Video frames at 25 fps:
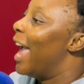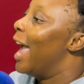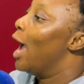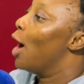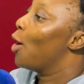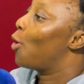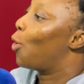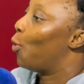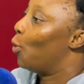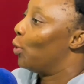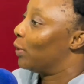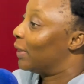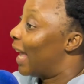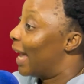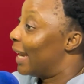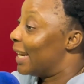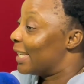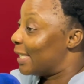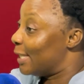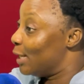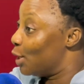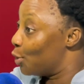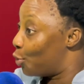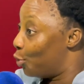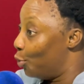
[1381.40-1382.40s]
aircon. That
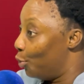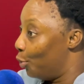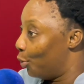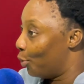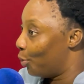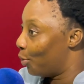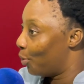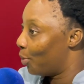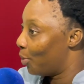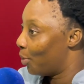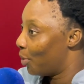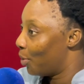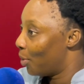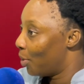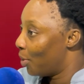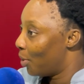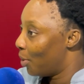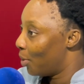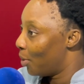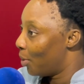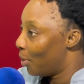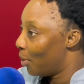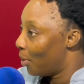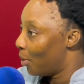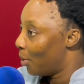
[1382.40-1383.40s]
is Nikun.
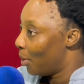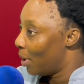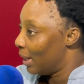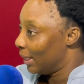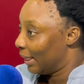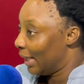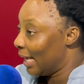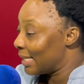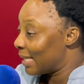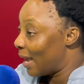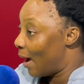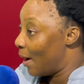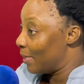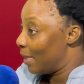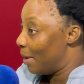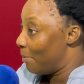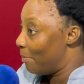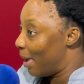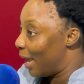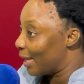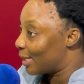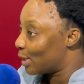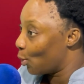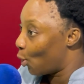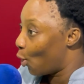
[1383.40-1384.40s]
That's how they
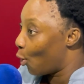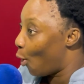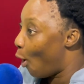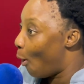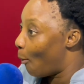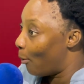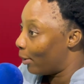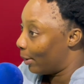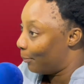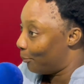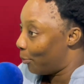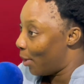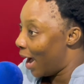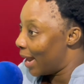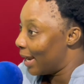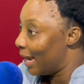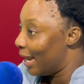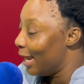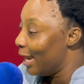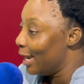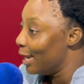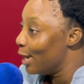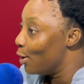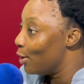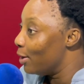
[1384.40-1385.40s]
met. Or boy and
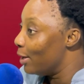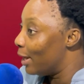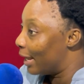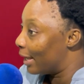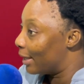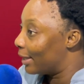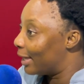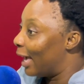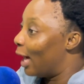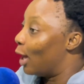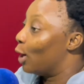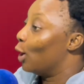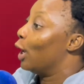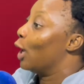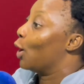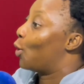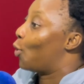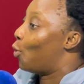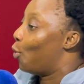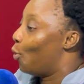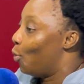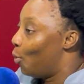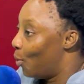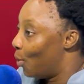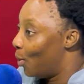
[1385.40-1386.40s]
the girl
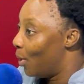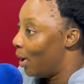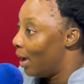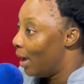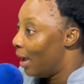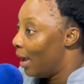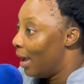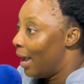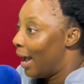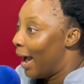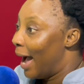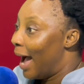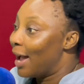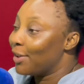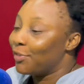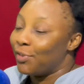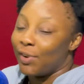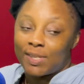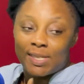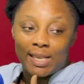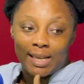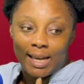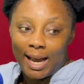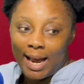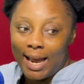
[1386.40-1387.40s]
aircon. After
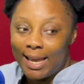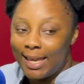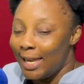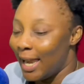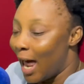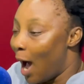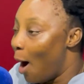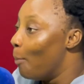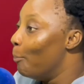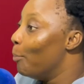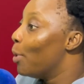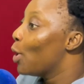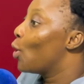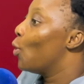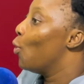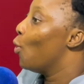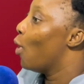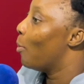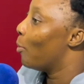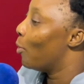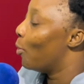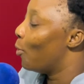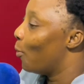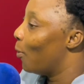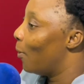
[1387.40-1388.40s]
second, now I'm
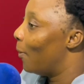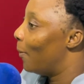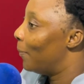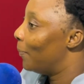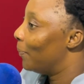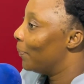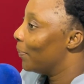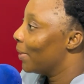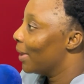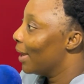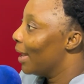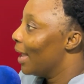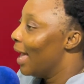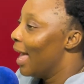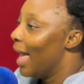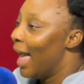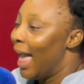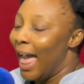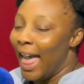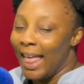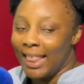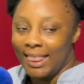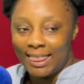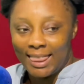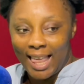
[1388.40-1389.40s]
become.
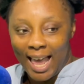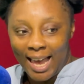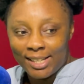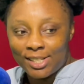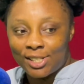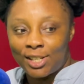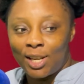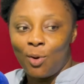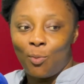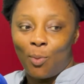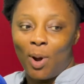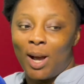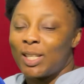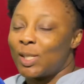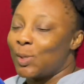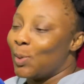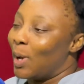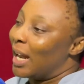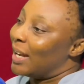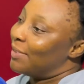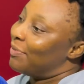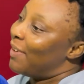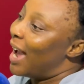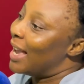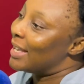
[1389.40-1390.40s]
And then she went to
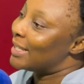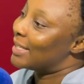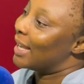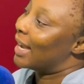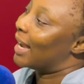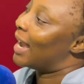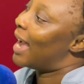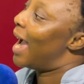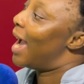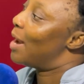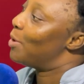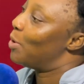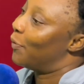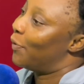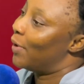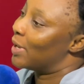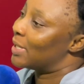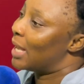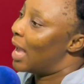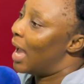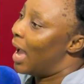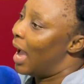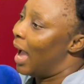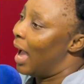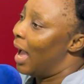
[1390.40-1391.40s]
advise the guy. No, says
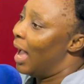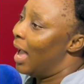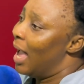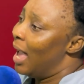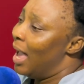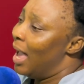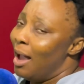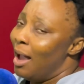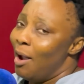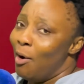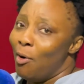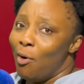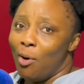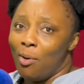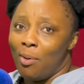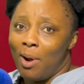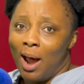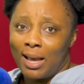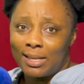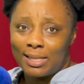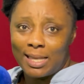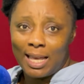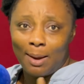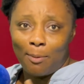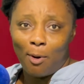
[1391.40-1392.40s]
ah,
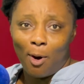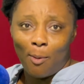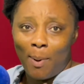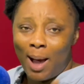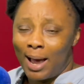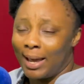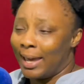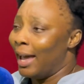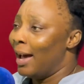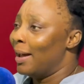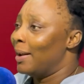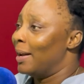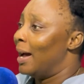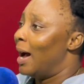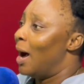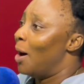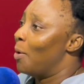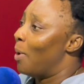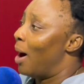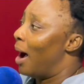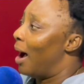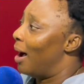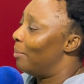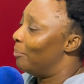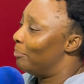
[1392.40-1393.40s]
alright. Then Oba girl and
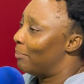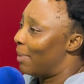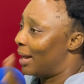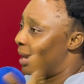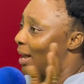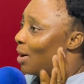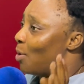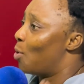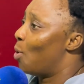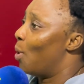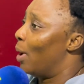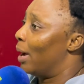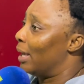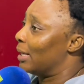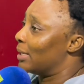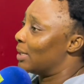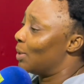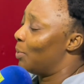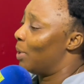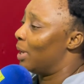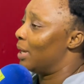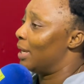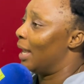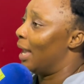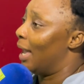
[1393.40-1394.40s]
howa. Man in coin. So
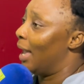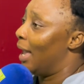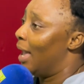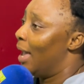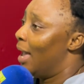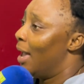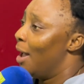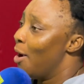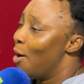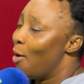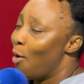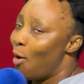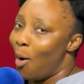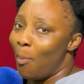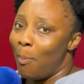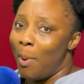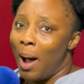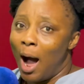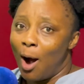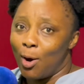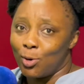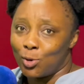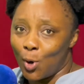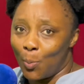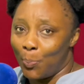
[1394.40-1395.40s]
where there? Oba
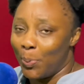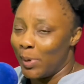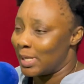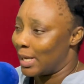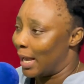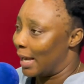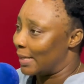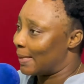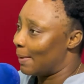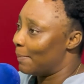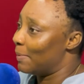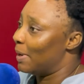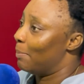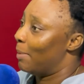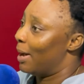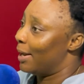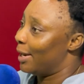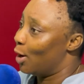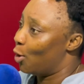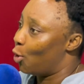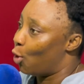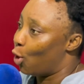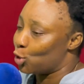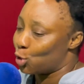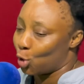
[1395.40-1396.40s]
also pick up some the man
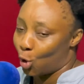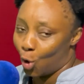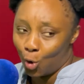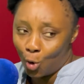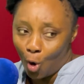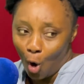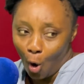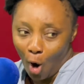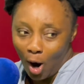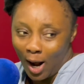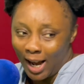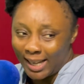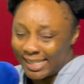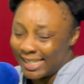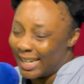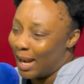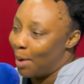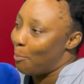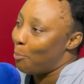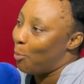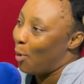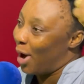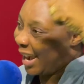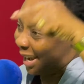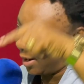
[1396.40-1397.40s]
in court. Oh no, go catch
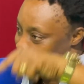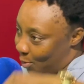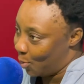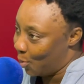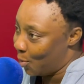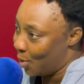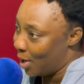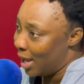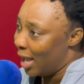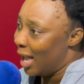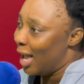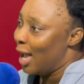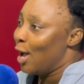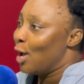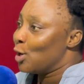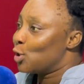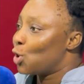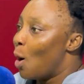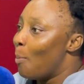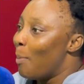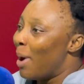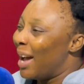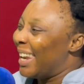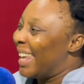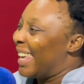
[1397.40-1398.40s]
that boy. No.
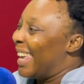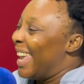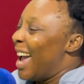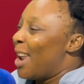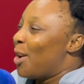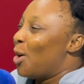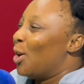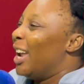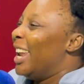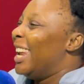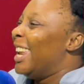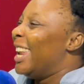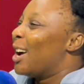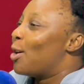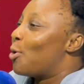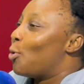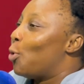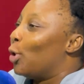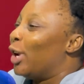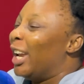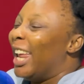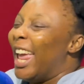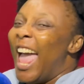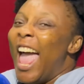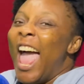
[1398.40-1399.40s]
So man the girl on the
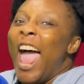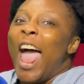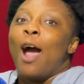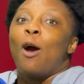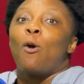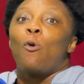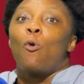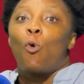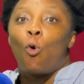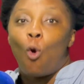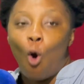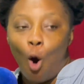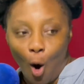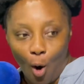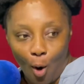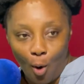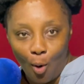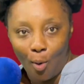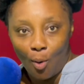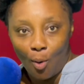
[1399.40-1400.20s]
aircon aircon.